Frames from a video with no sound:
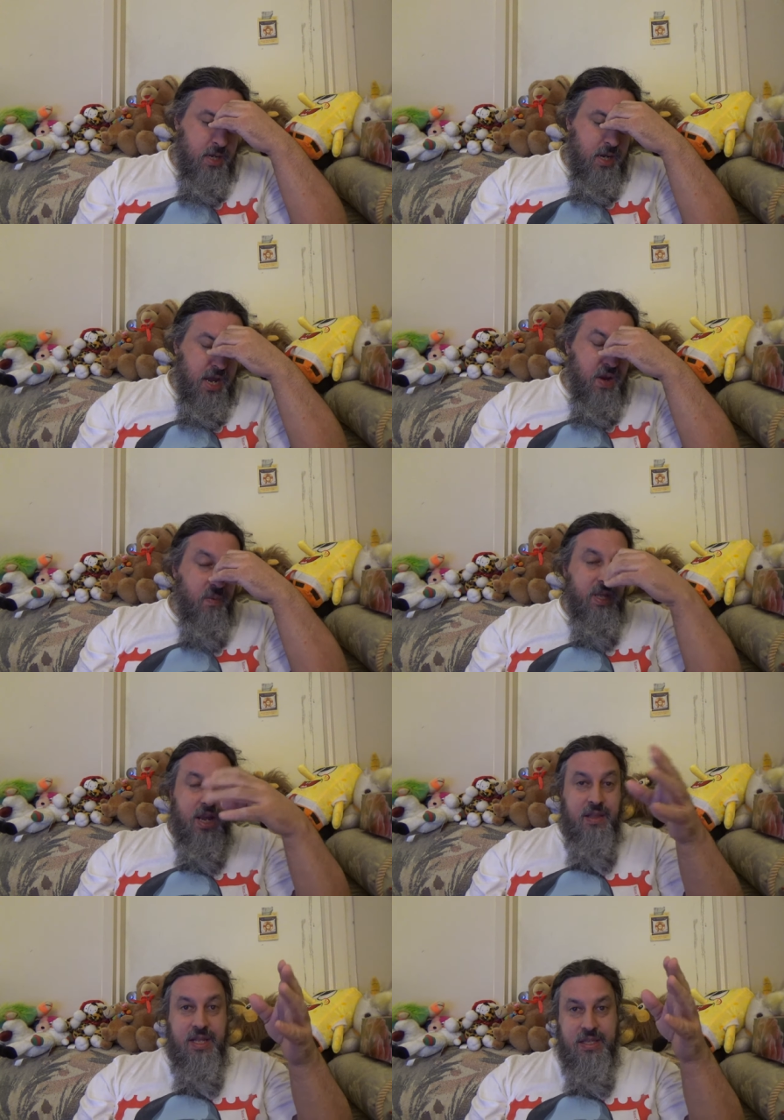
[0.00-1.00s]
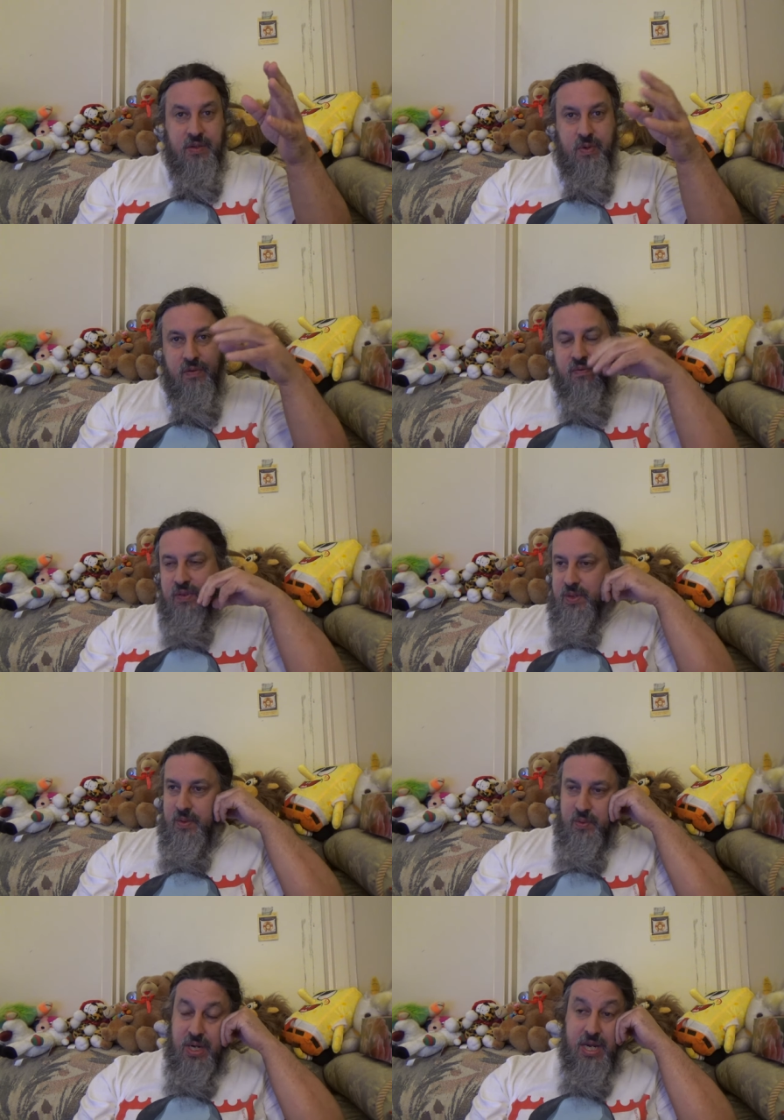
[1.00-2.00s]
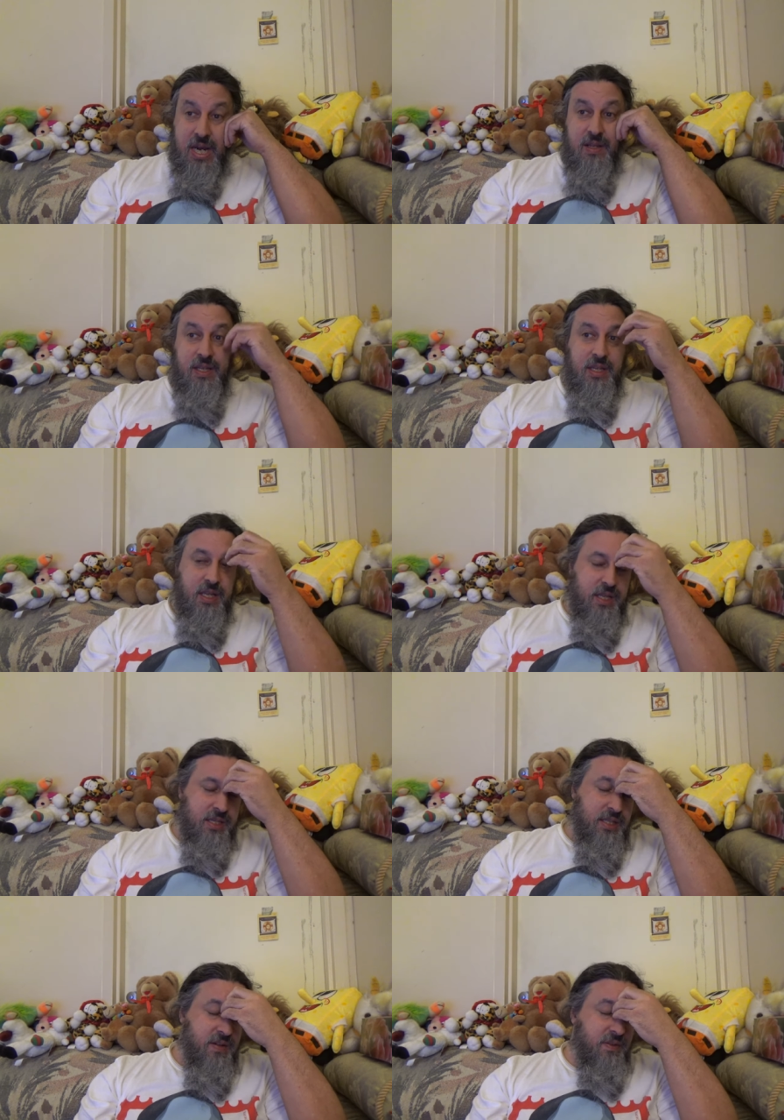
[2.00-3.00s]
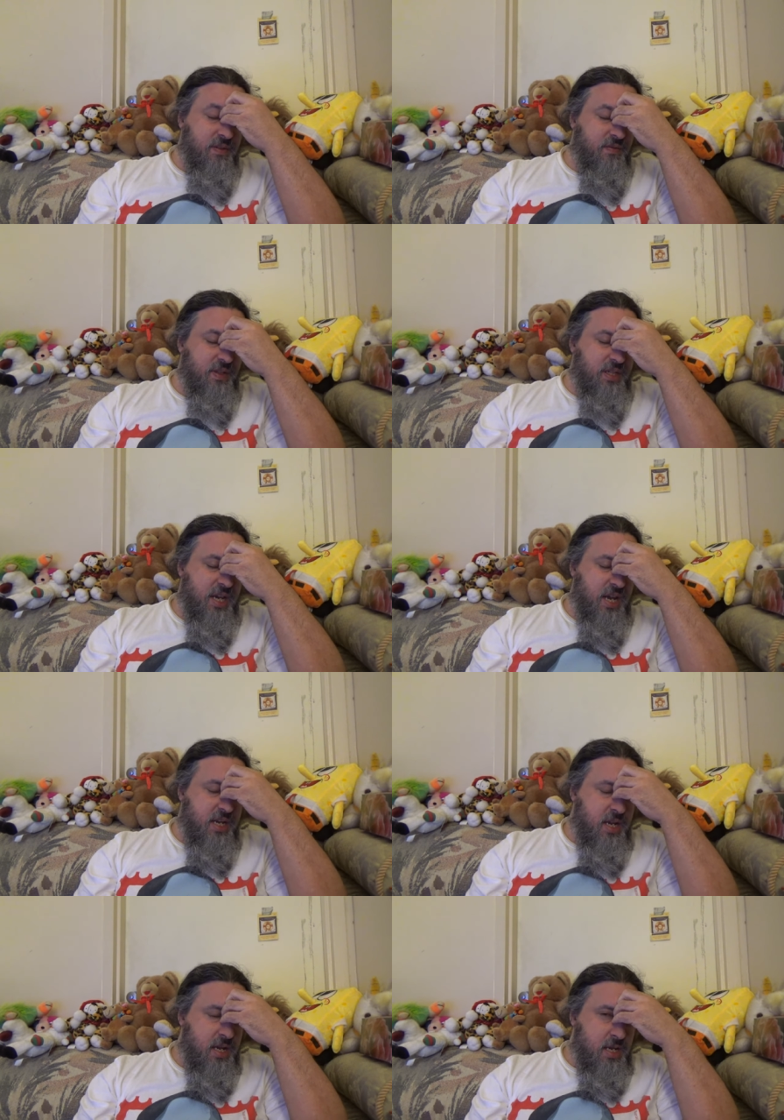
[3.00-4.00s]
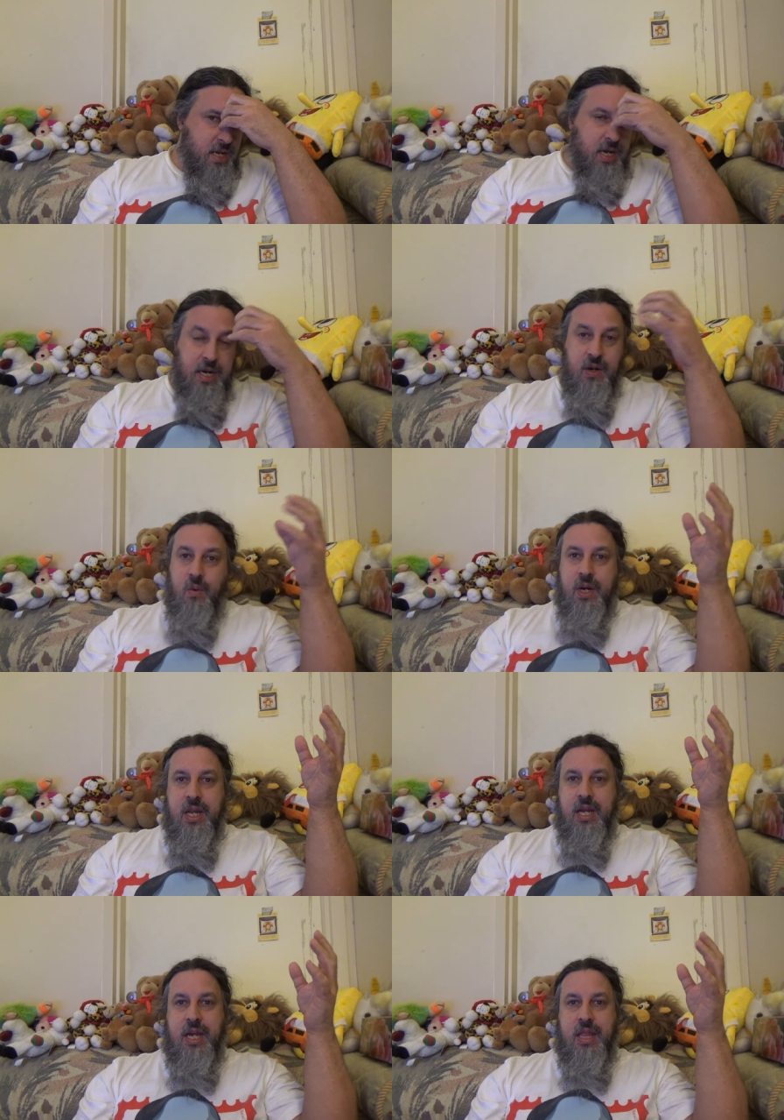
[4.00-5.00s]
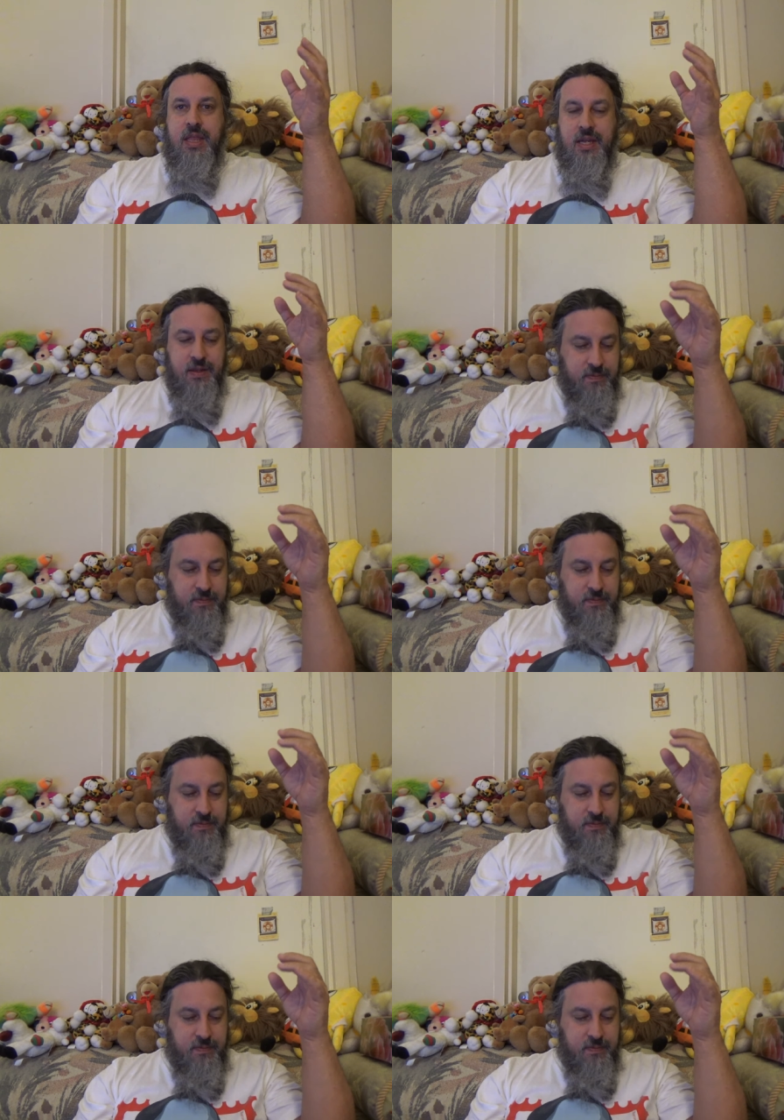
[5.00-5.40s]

and when you get like this, for some reason, when I get this level of fatigue, I don't want to eat anything.